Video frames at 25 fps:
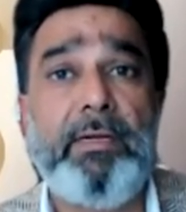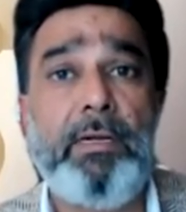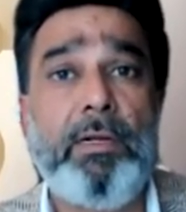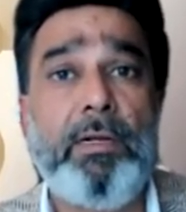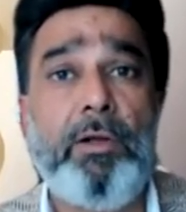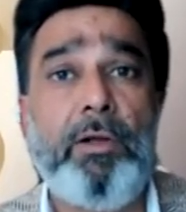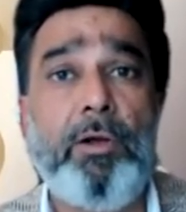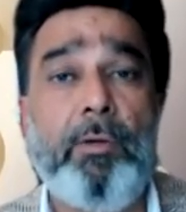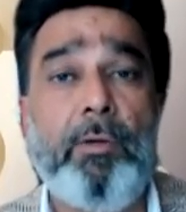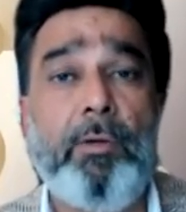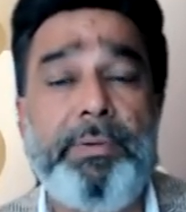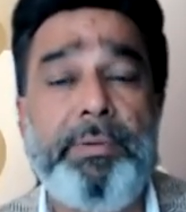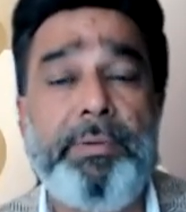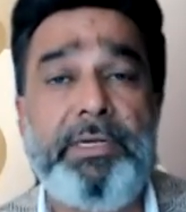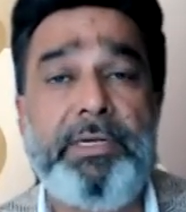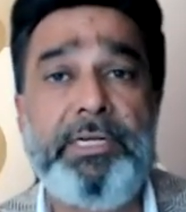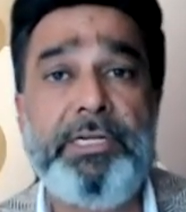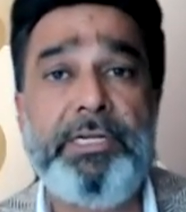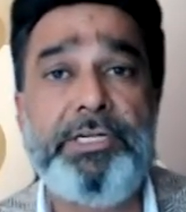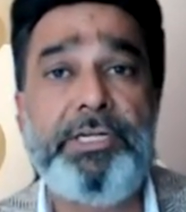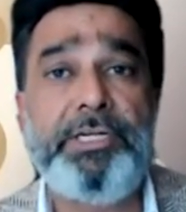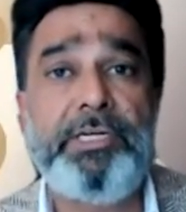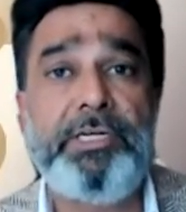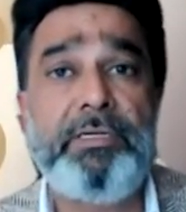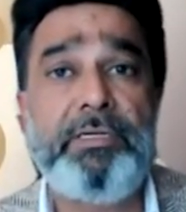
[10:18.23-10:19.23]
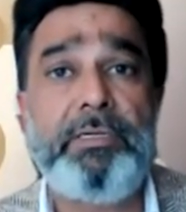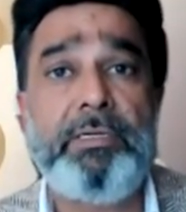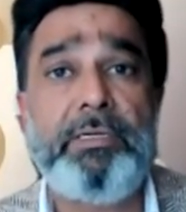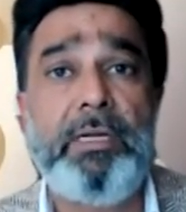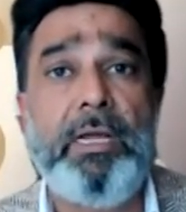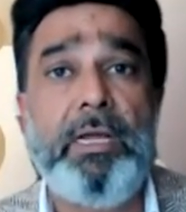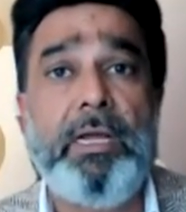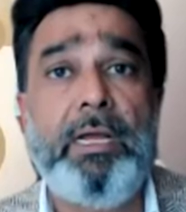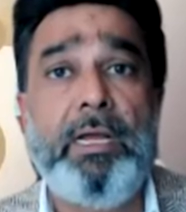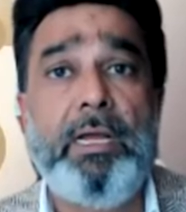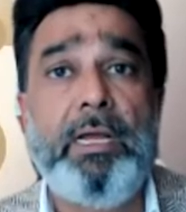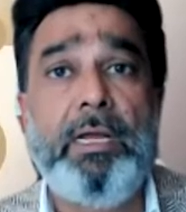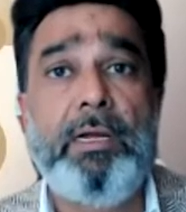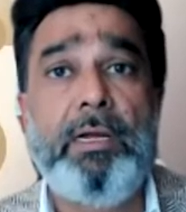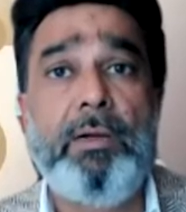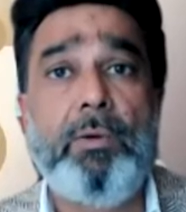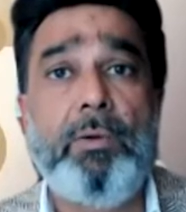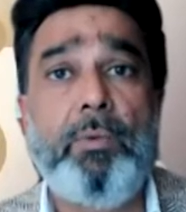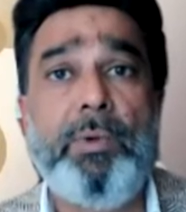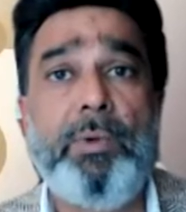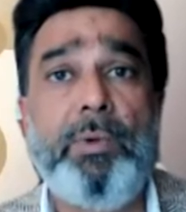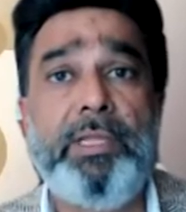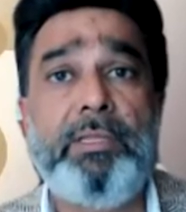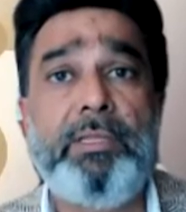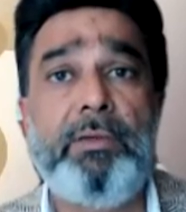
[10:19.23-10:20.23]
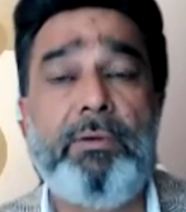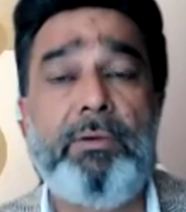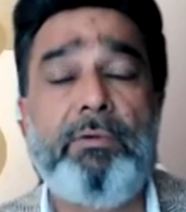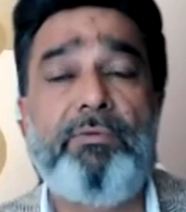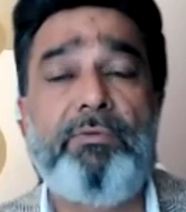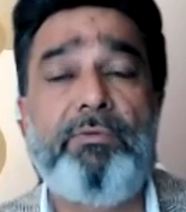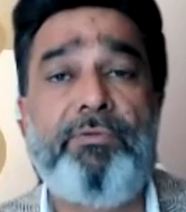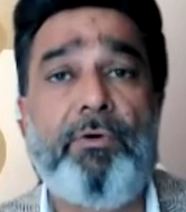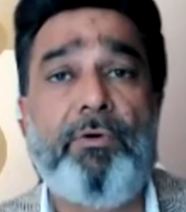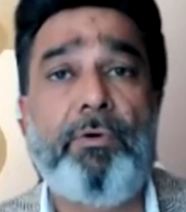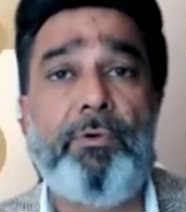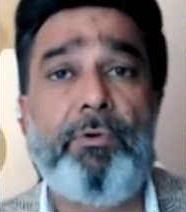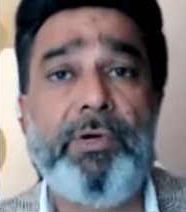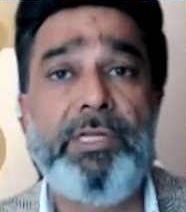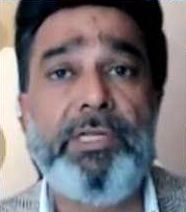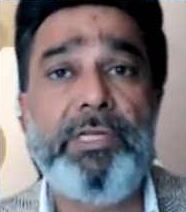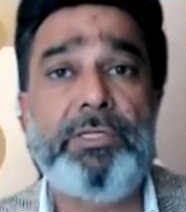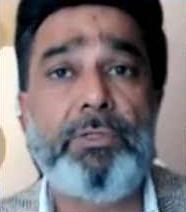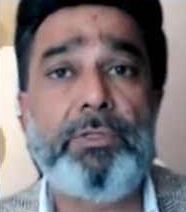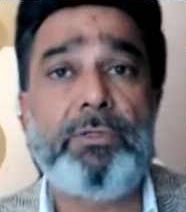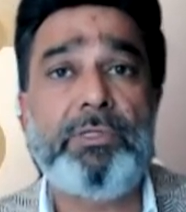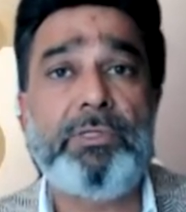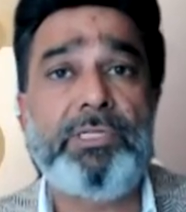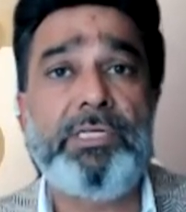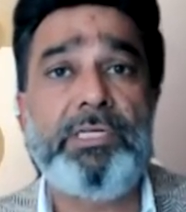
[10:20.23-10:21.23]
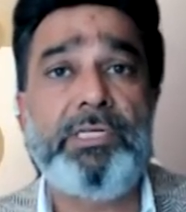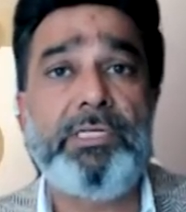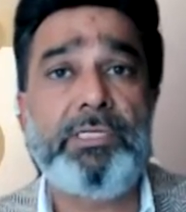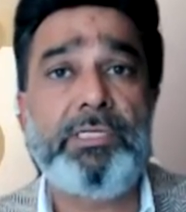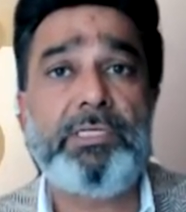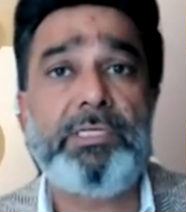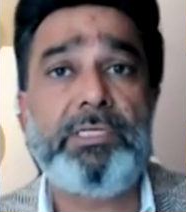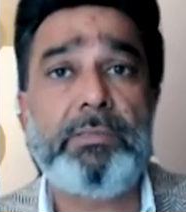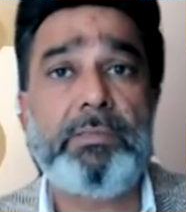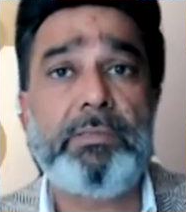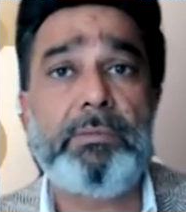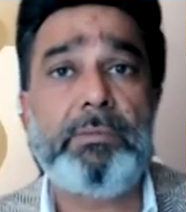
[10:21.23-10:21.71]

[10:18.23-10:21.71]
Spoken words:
competition for resources,